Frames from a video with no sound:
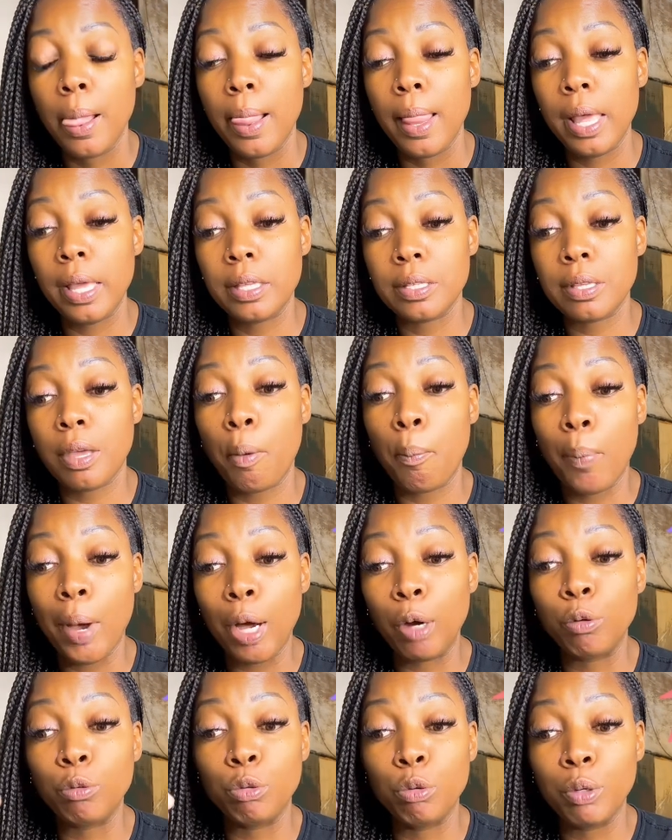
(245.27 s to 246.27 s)
It's
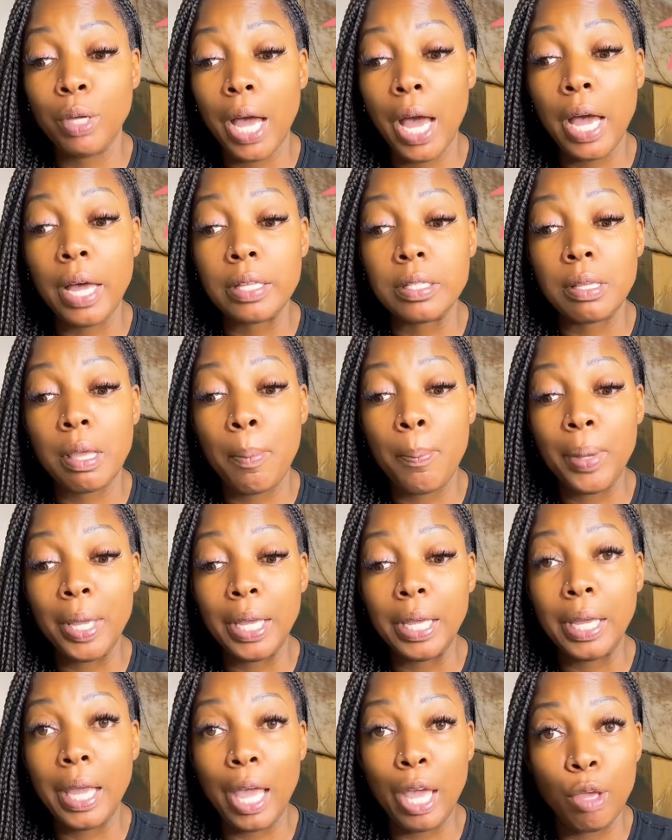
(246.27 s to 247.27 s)
about you guys
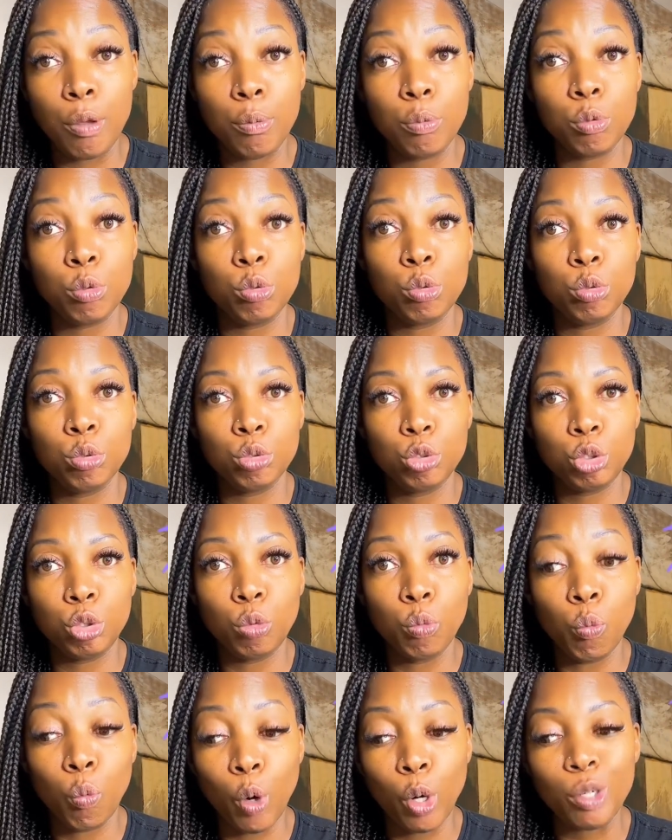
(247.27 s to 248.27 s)
being able to
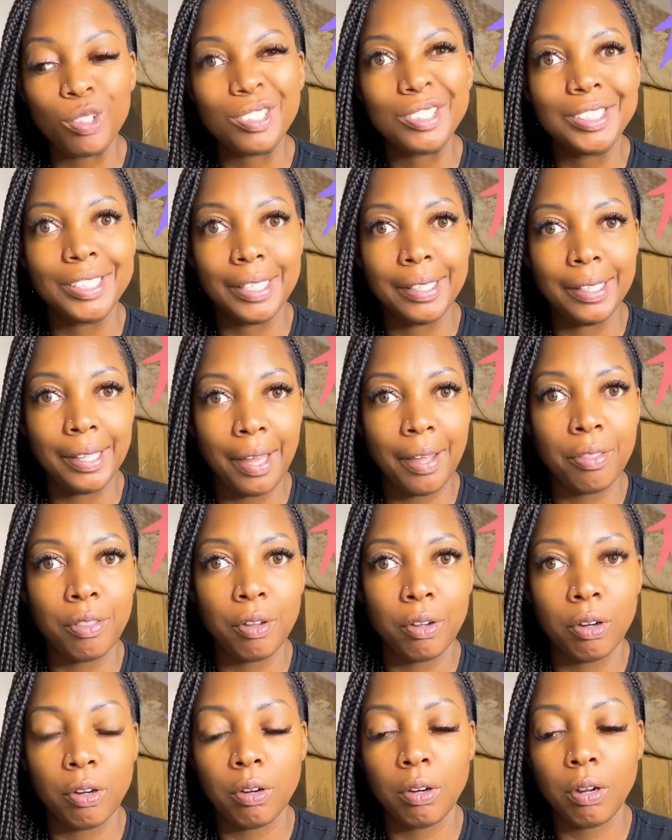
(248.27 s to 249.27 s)
work
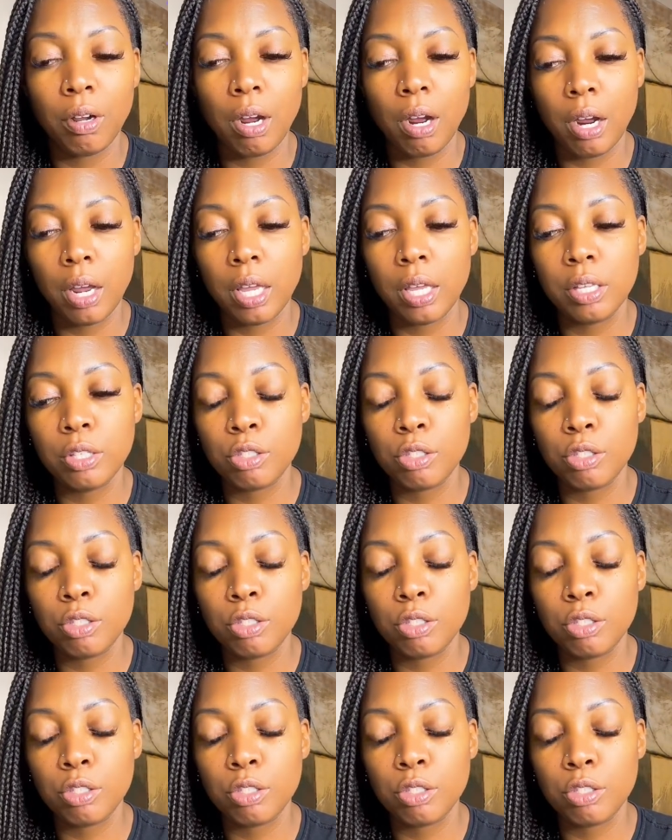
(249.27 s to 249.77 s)
together, all right?